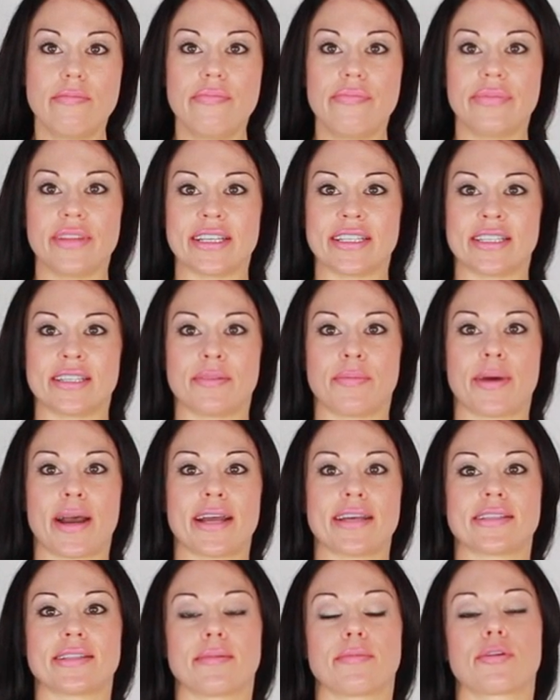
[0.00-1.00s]
This is a
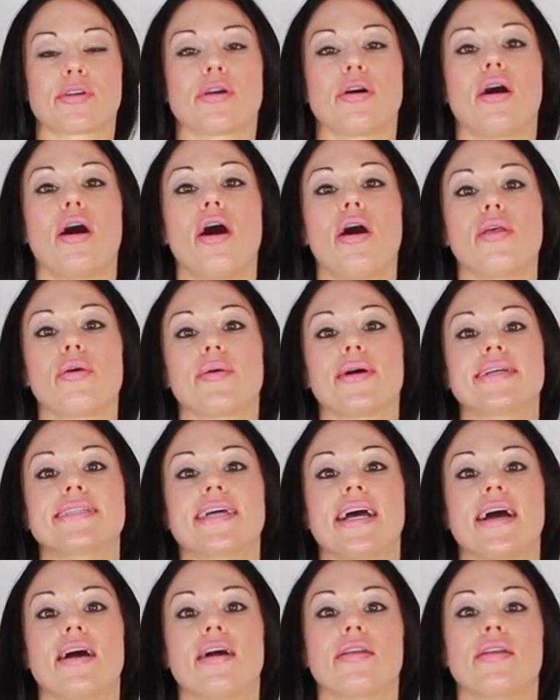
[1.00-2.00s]
bicep curl all the way
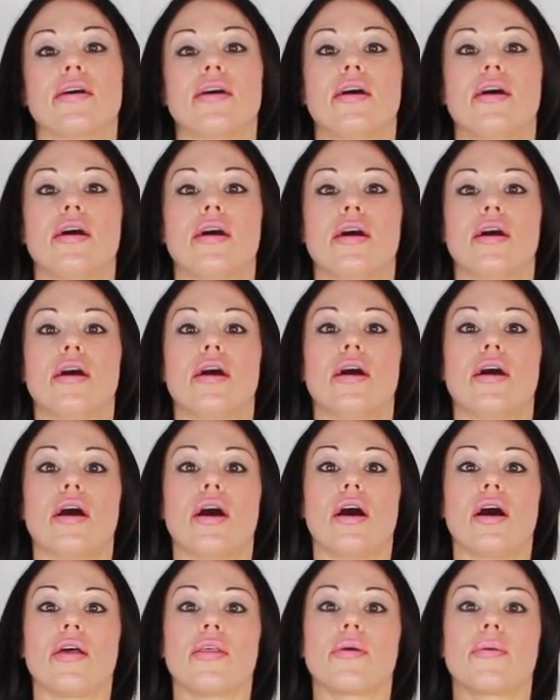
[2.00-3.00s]
down,
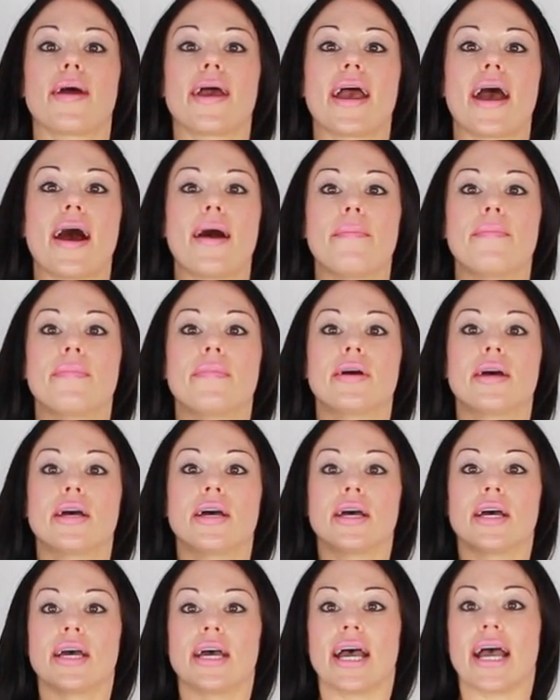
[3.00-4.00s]
all the way up.
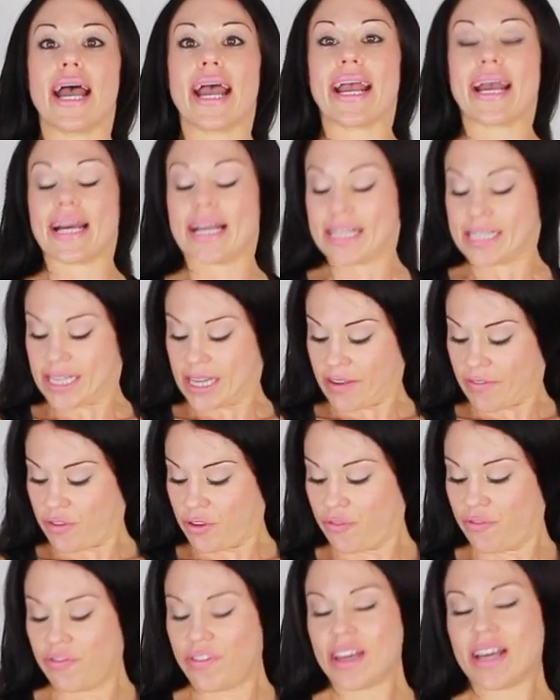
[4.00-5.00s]
And if
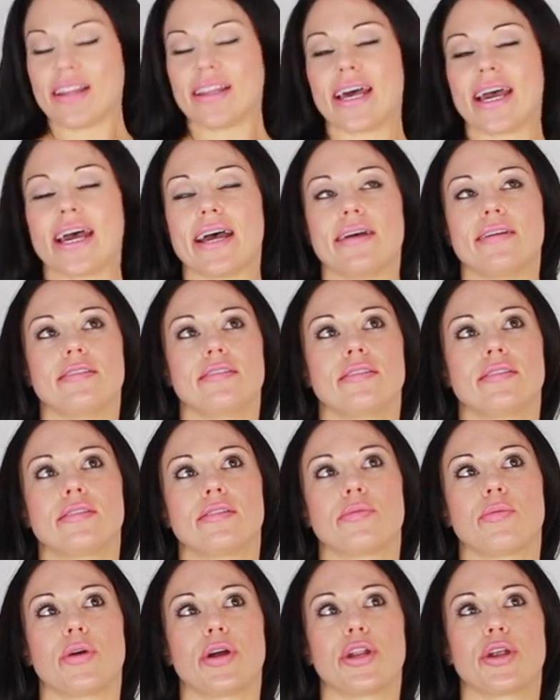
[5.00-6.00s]
you feel it
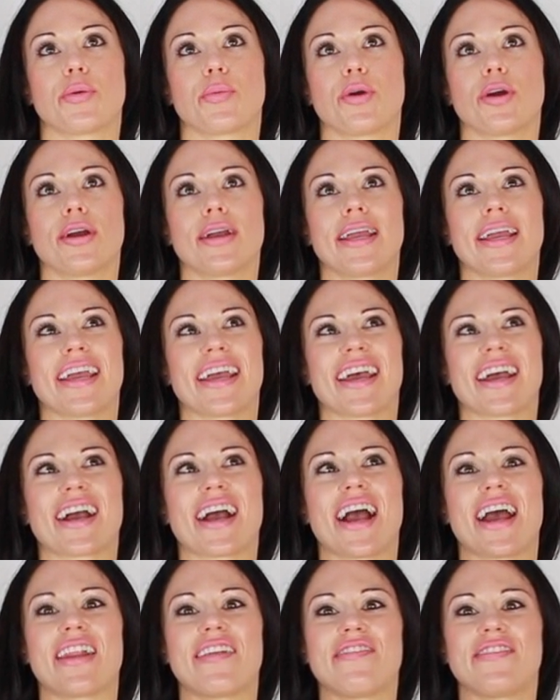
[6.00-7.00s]
when you're working it,
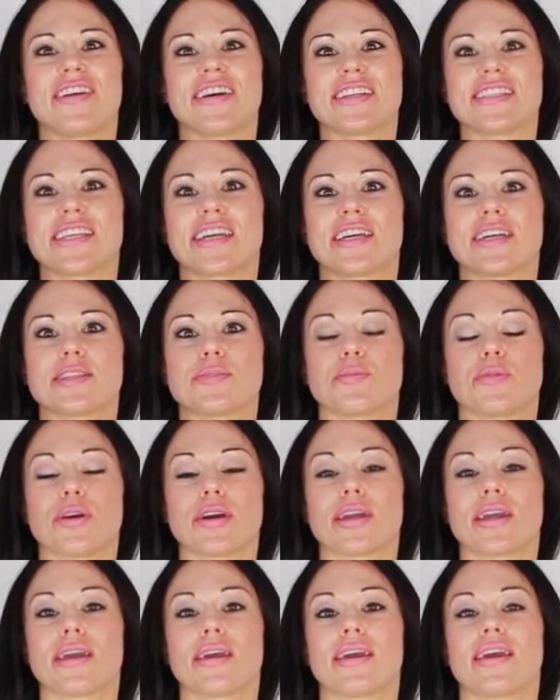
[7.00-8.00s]
kind of feels like it's
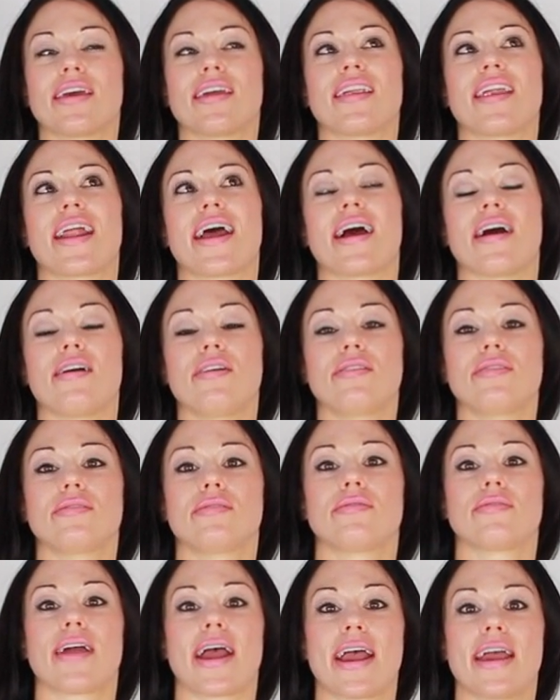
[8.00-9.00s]
working in and out,
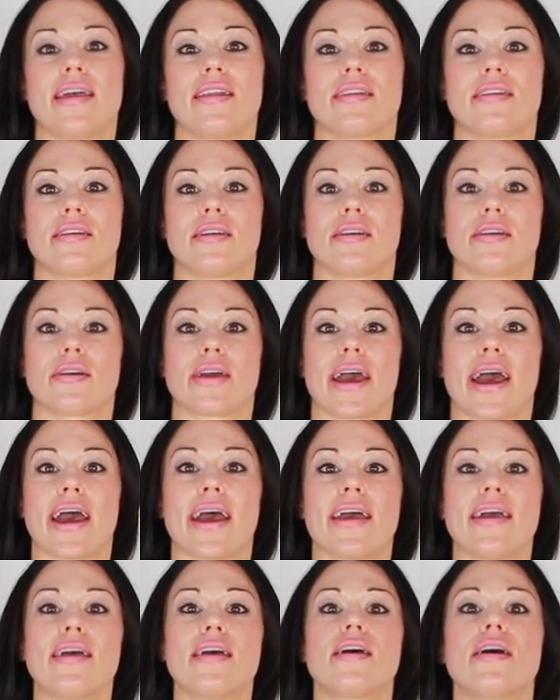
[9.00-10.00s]
right?
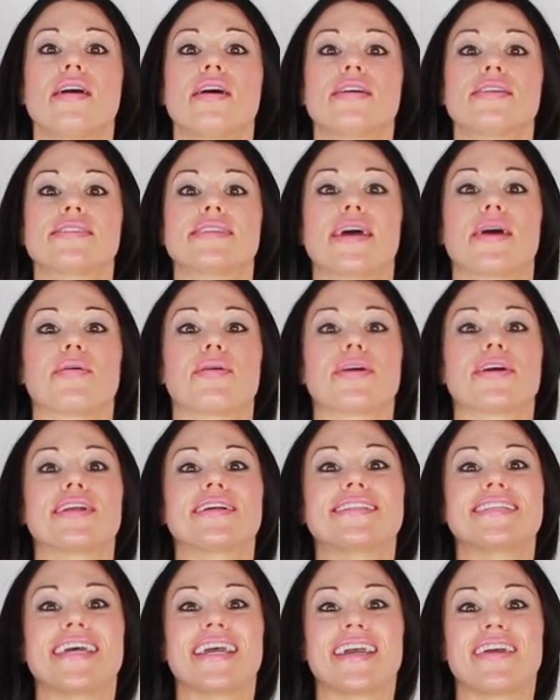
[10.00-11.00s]
Okay, so now we're
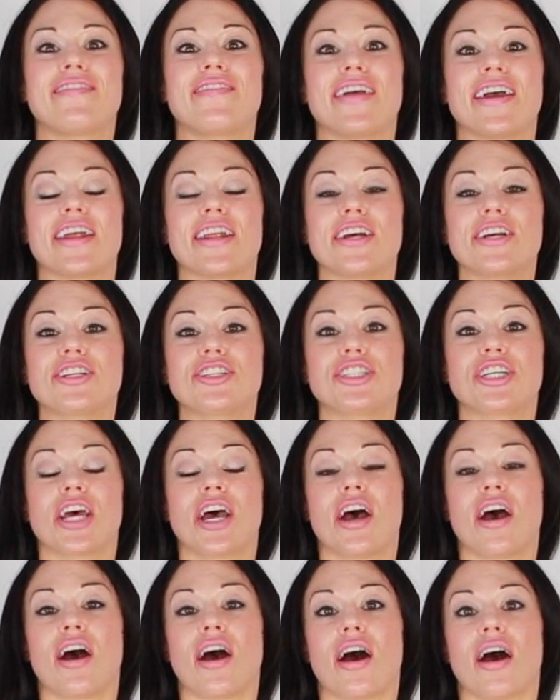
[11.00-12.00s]
gonna take advantage
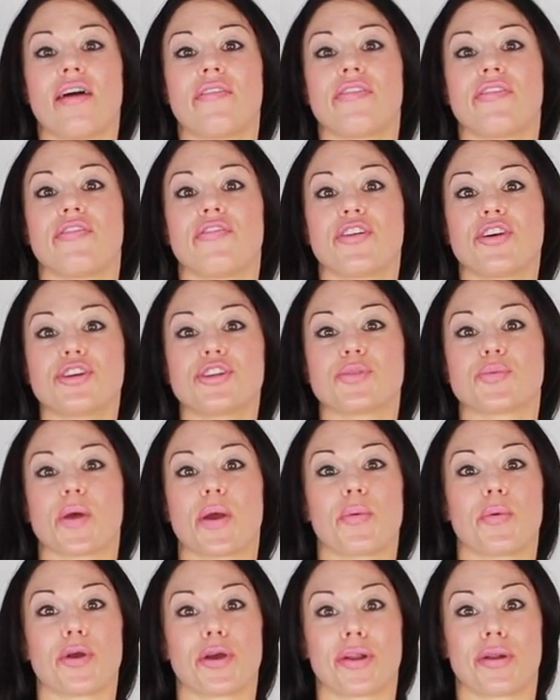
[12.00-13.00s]
of the first
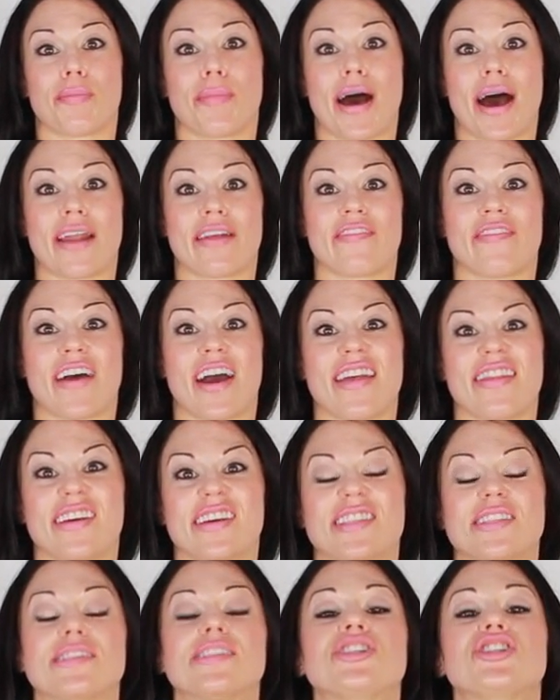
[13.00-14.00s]
way we're gonna modify
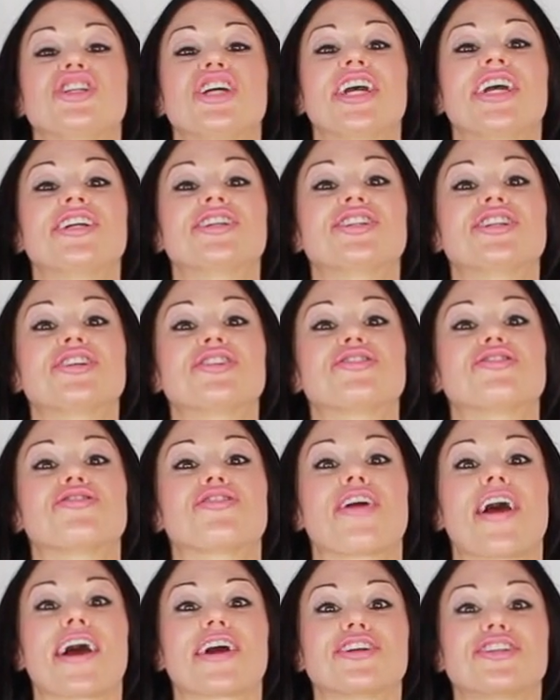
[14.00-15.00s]
this is changing the
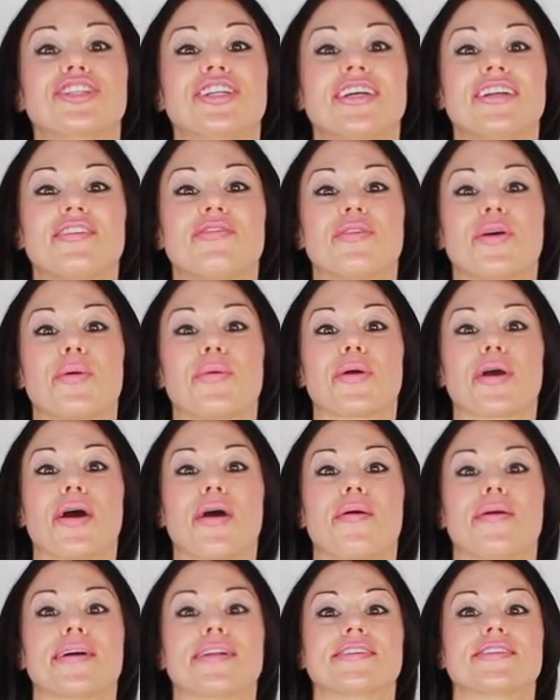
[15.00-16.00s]
direction of where we're
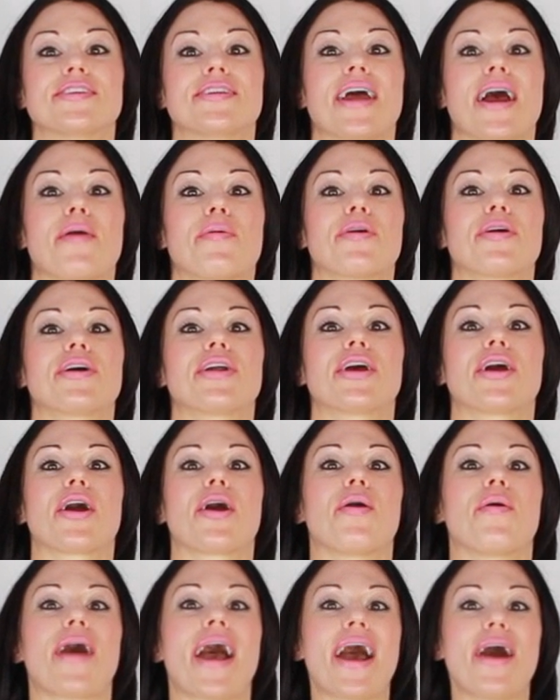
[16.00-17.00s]
going. So now we're gonna
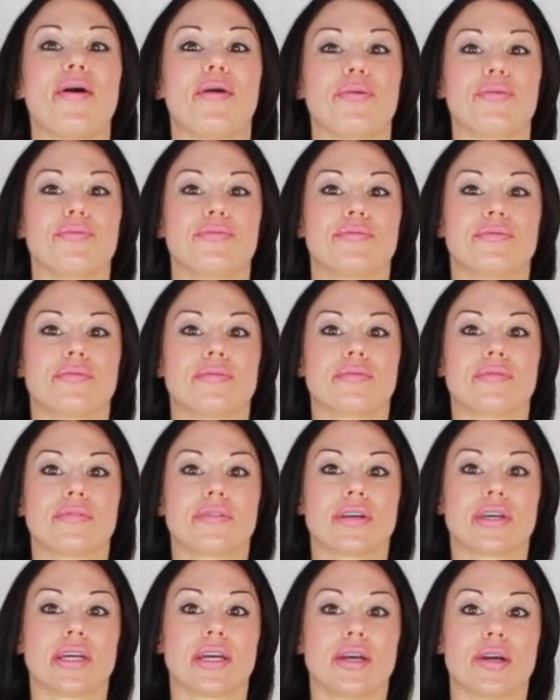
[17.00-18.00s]
go out.
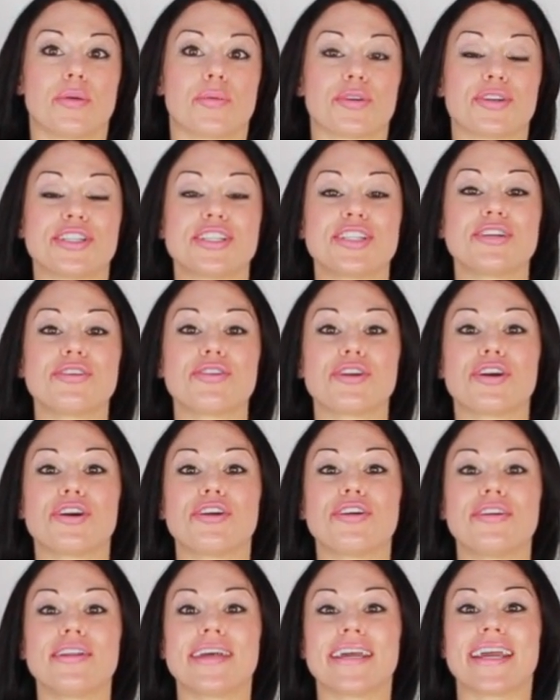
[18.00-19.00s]
We're still
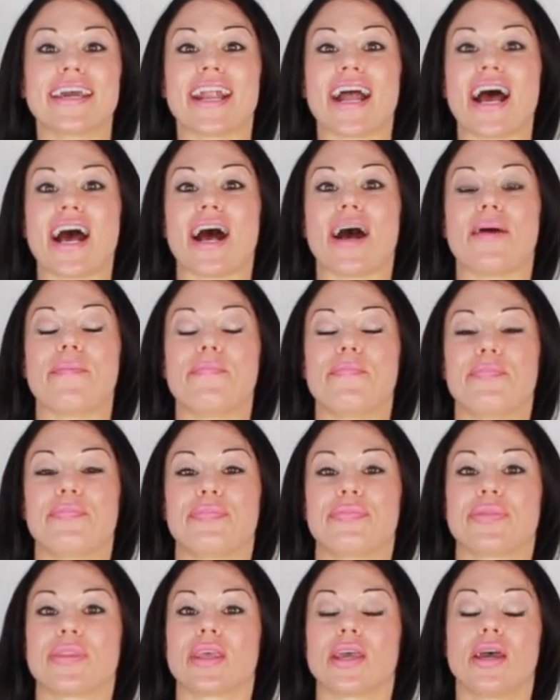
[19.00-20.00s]
curling it up.
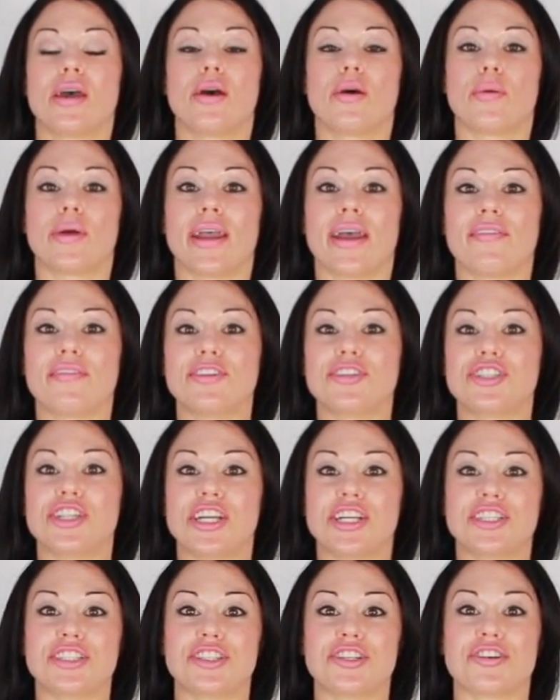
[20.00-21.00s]
We haven't
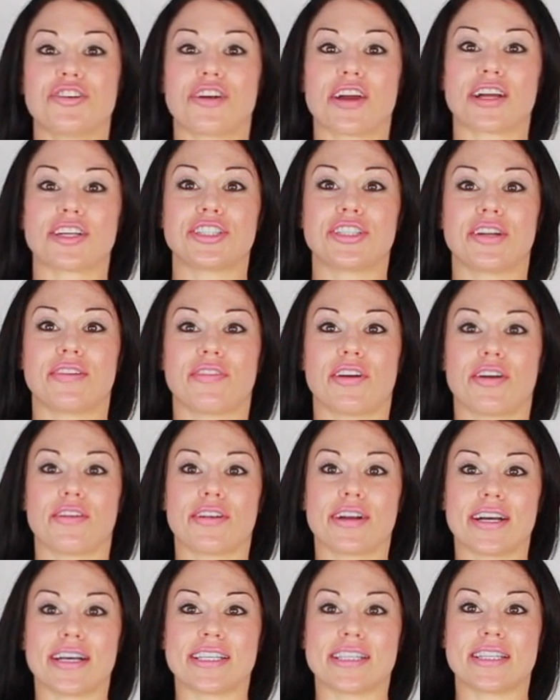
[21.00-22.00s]
changed the direction of our
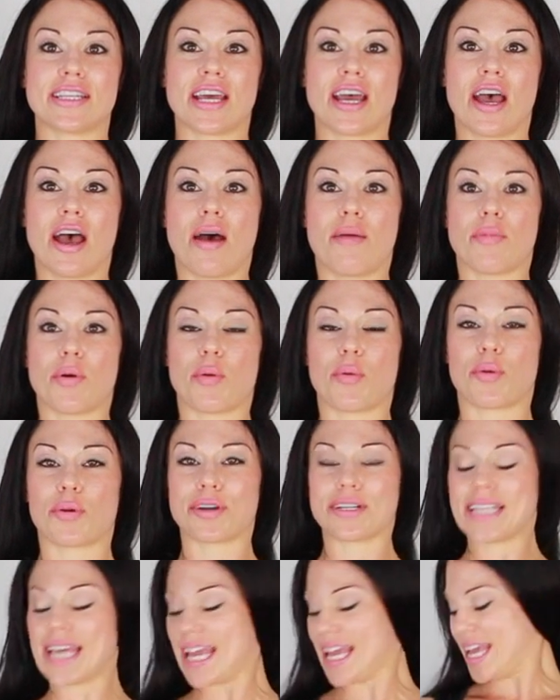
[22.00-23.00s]
wrist, but when
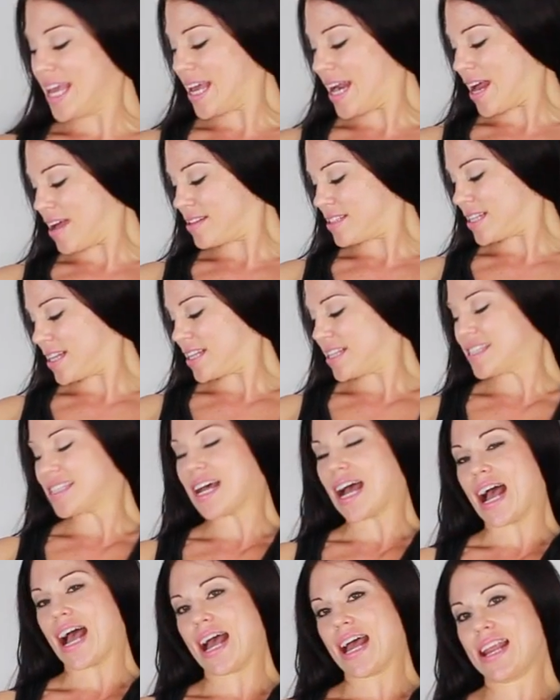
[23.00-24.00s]
we're taking it out to the
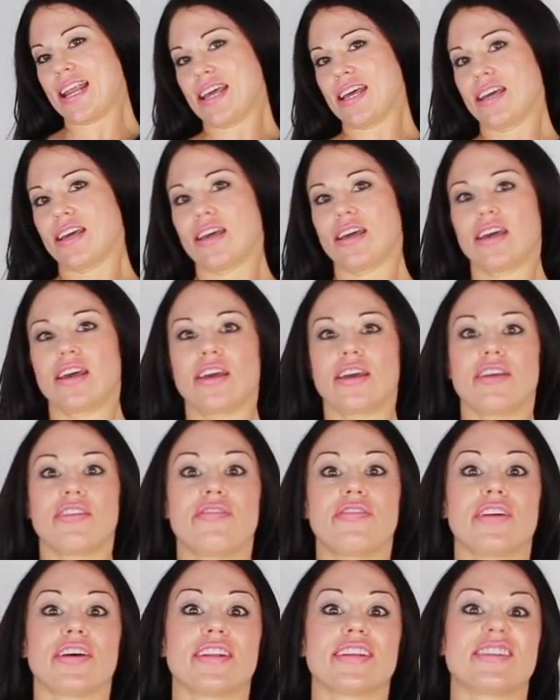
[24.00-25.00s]
side, you
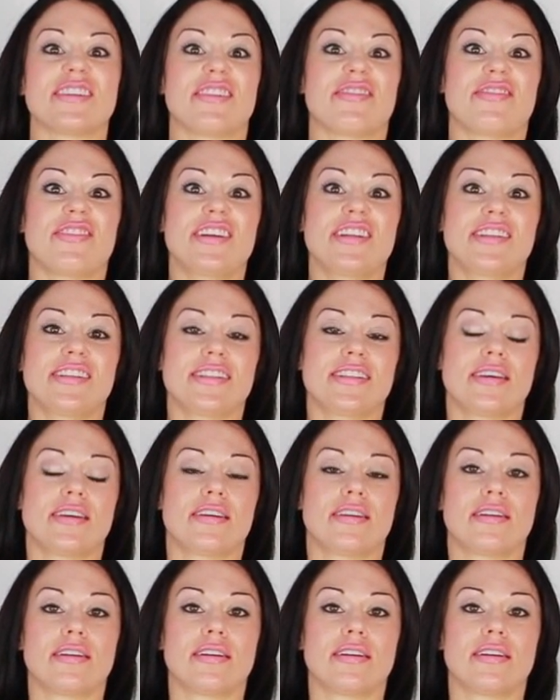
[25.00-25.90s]
feel the difference?